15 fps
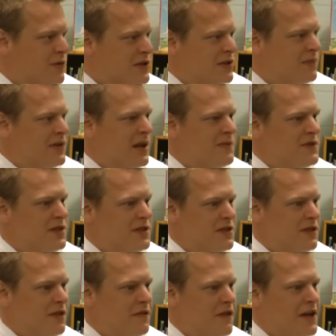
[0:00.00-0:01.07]
where sometimes it's
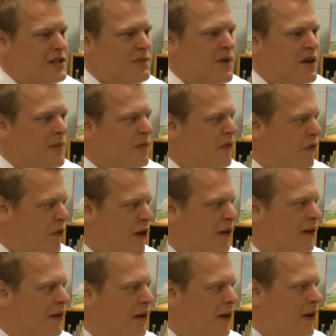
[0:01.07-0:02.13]
an investment up
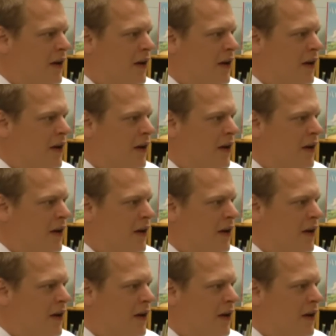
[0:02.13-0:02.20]
front,